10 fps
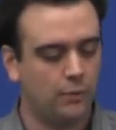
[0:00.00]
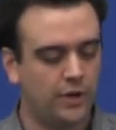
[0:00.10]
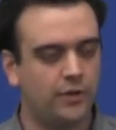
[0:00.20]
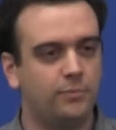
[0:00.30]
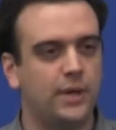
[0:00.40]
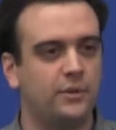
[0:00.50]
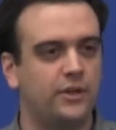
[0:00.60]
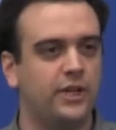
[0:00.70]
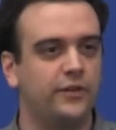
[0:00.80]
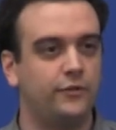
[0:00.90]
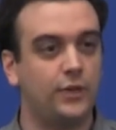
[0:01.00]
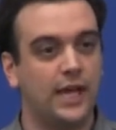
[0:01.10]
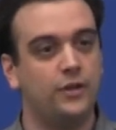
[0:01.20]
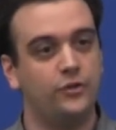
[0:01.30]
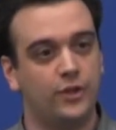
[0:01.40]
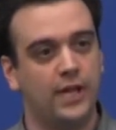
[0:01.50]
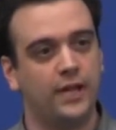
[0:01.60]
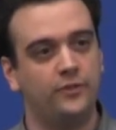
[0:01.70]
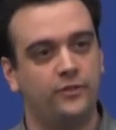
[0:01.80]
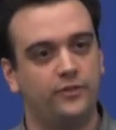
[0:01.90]
One of the primary things is if you can't use your
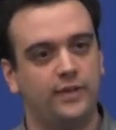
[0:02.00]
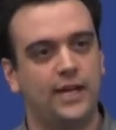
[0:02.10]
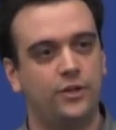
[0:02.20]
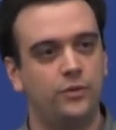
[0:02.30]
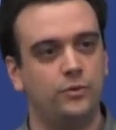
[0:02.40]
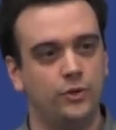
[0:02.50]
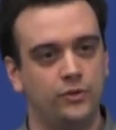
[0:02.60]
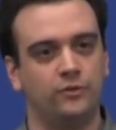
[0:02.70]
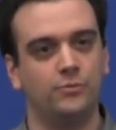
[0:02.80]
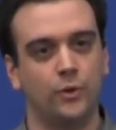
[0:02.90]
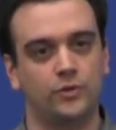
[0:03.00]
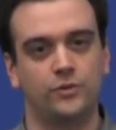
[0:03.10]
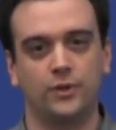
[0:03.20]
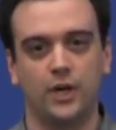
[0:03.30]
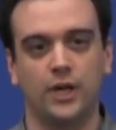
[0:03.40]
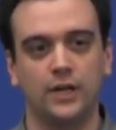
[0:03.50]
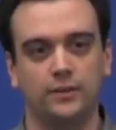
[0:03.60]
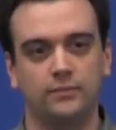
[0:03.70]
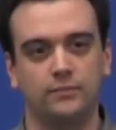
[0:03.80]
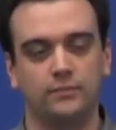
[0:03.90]
hands, how do you use a remote control car?
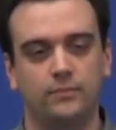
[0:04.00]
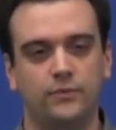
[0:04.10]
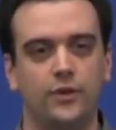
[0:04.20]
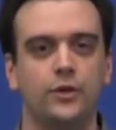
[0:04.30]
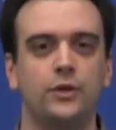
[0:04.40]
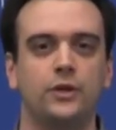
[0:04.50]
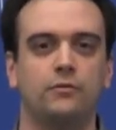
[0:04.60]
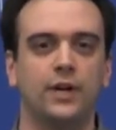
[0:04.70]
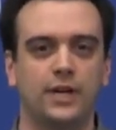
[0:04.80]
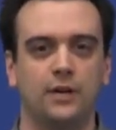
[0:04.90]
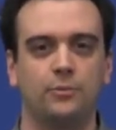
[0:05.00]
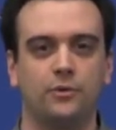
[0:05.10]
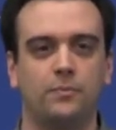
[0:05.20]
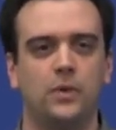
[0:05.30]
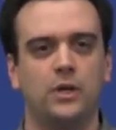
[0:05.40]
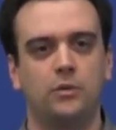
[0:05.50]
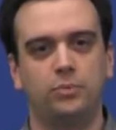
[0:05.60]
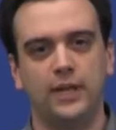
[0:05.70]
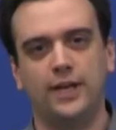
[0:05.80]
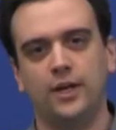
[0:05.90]
So you could rig it up with
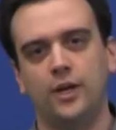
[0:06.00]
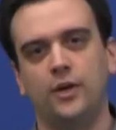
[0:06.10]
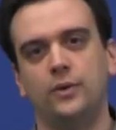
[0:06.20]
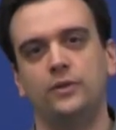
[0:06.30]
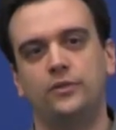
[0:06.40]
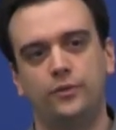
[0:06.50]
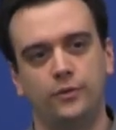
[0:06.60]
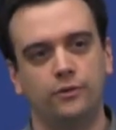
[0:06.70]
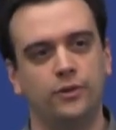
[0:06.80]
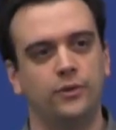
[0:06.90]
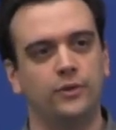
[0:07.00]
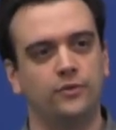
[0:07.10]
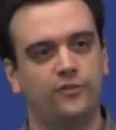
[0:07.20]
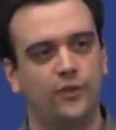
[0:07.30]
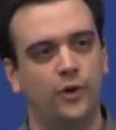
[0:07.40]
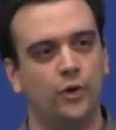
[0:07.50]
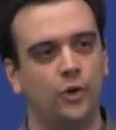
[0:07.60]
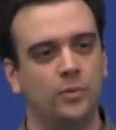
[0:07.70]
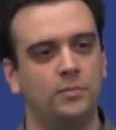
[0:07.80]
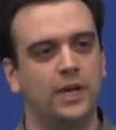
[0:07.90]
Play-Doh and Subaru and
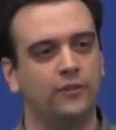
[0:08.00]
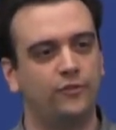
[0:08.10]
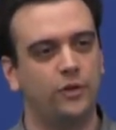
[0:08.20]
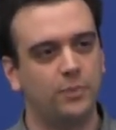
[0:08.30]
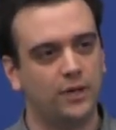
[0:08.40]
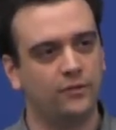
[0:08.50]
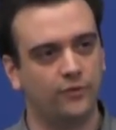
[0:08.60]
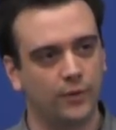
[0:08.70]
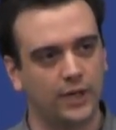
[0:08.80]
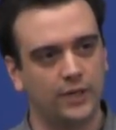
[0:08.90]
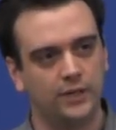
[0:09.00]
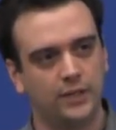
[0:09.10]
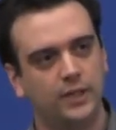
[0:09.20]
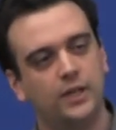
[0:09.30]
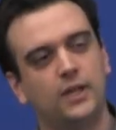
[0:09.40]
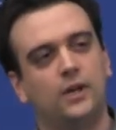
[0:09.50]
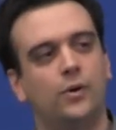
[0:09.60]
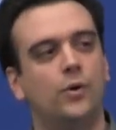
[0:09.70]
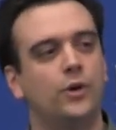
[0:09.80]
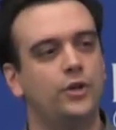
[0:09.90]
foam and make a foot pedal for it.
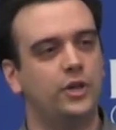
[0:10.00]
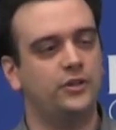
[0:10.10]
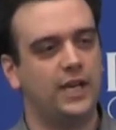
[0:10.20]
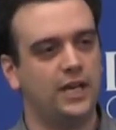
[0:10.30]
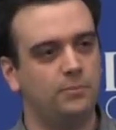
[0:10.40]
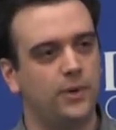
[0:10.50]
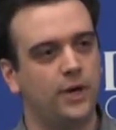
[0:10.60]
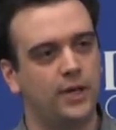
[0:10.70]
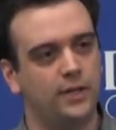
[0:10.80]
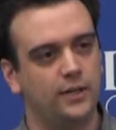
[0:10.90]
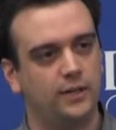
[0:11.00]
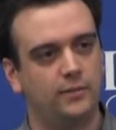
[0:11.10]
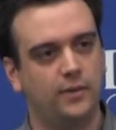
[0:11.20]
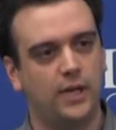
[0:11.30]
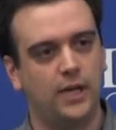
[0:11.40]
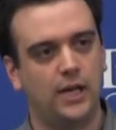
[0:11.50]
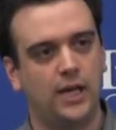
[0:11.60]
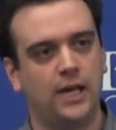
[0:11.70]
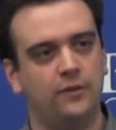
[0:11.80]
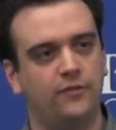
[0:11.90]
Or you can take it apart
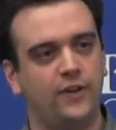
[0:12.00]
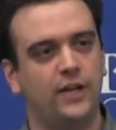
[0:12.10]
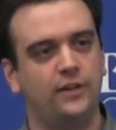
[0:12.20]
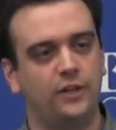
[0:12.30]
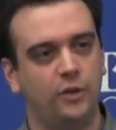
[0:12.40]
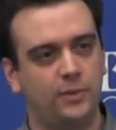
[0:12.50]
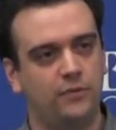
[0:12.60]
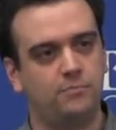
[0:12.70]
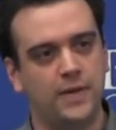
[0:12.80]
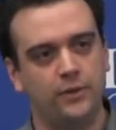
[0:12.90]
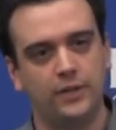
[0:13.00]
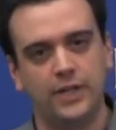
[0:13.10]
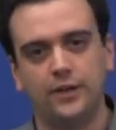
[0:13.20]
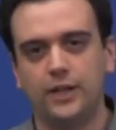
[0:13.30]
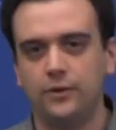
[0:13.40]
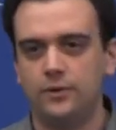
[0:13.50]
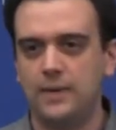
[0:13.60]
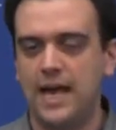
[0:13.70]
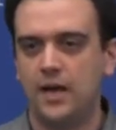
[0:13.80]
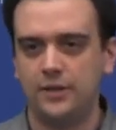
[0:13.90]
and find a little bit of metal in there that you
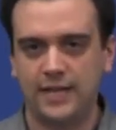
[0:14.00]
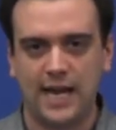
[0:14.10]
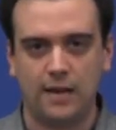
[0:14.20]
adapt